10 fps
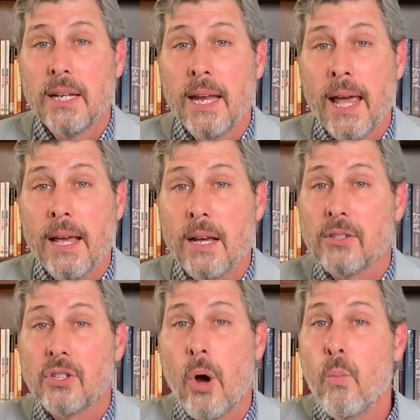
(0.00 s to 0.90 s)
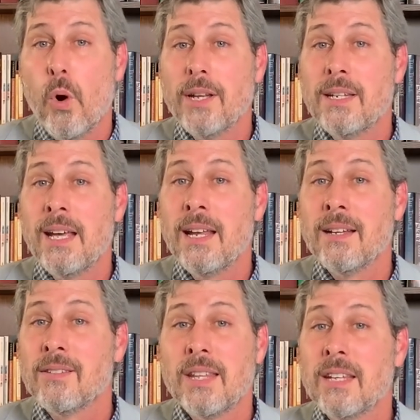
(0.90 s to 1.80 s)
today? Because Psalm
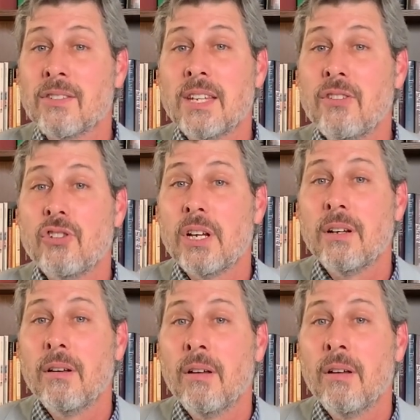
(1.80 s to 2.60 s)
110 is the ascension,